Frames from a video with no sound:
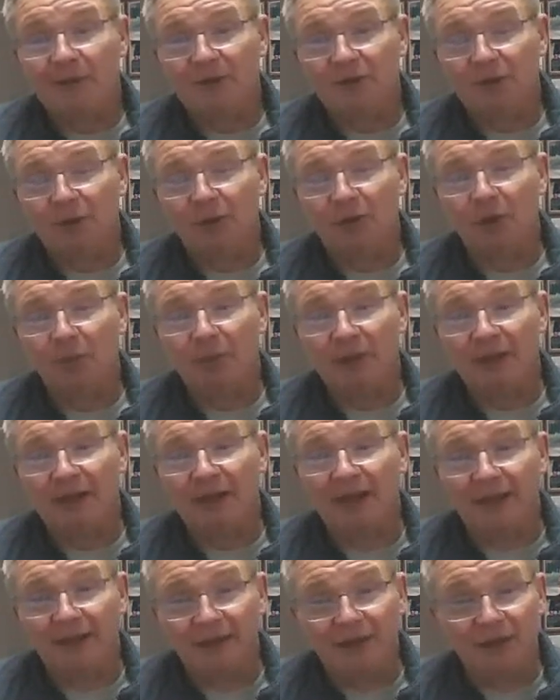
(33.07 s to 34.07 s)
To
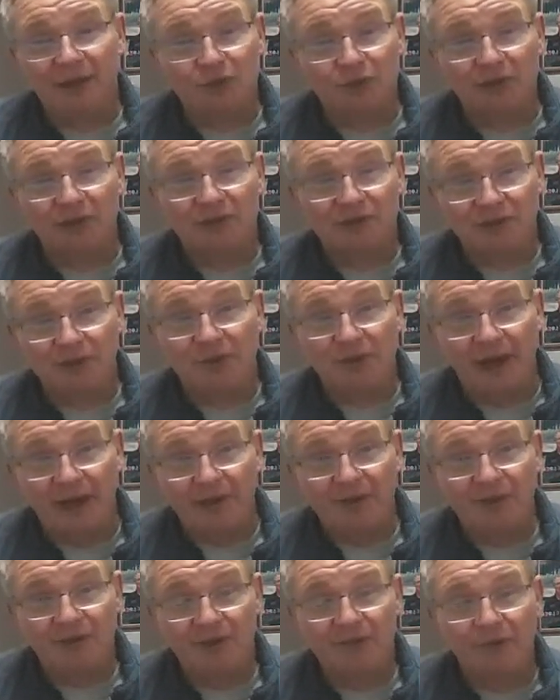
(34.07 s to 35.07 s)
mitigate these risks and
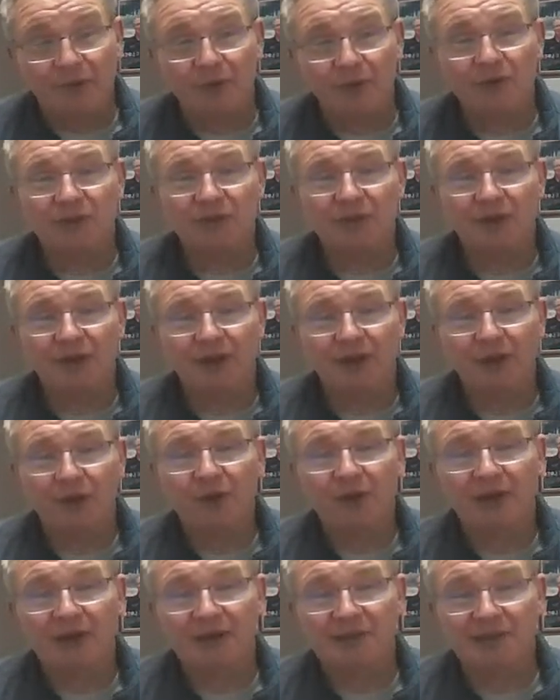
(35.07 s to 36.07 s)
threats, of course,
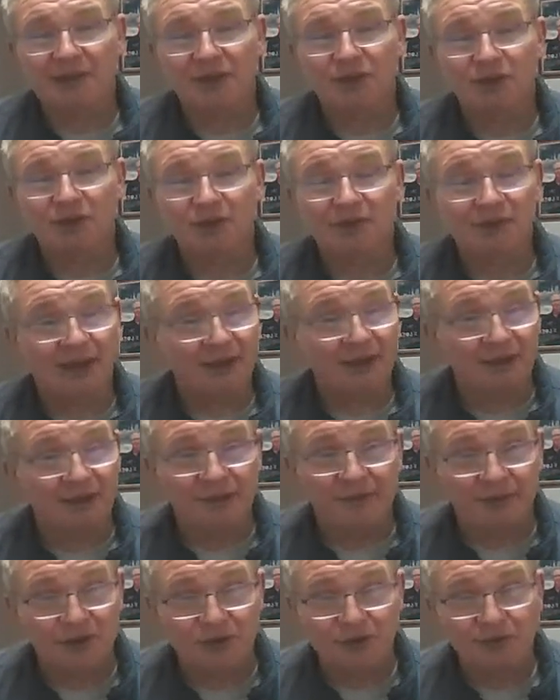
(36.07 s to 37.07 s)
organizations and
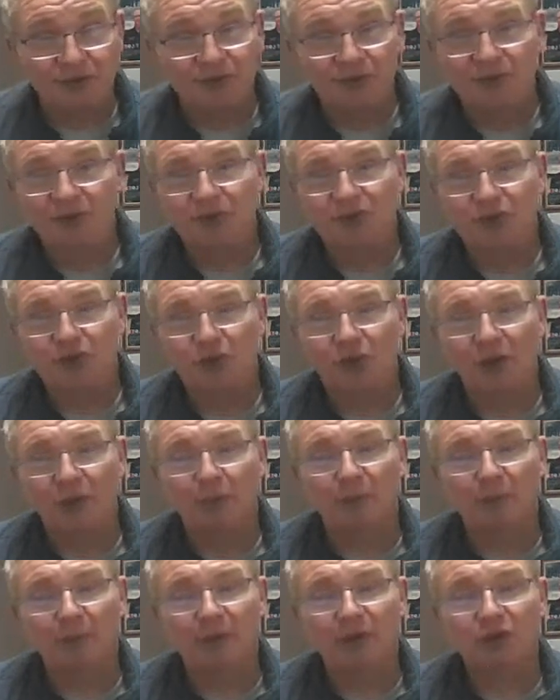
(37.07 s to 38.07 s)
individuals should
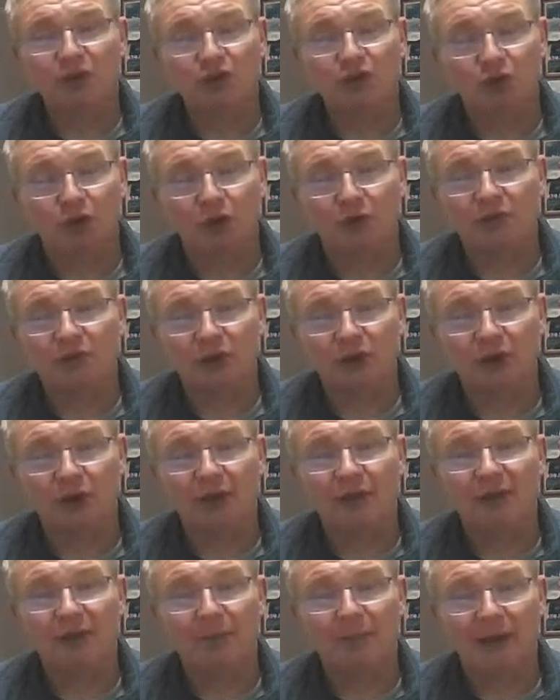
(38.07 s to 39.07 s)
implement strong
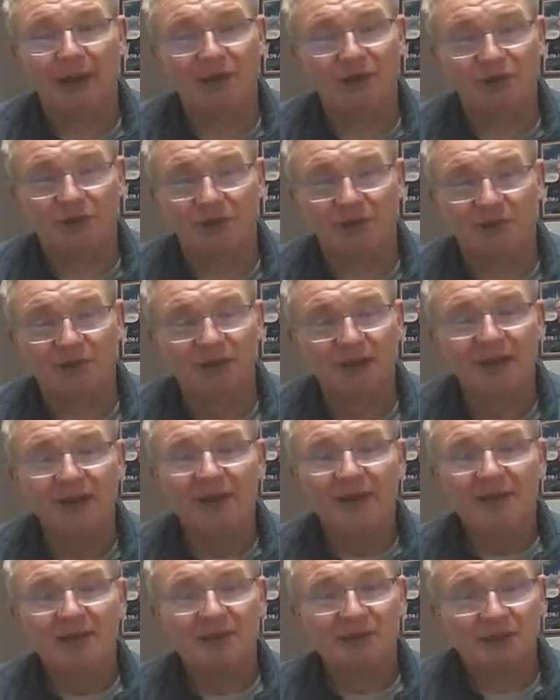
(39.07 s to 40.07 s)
security measures
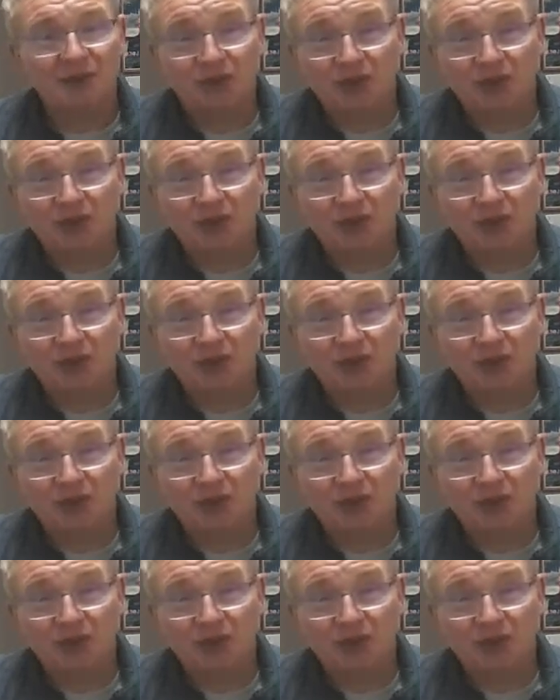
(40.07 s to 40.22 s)
such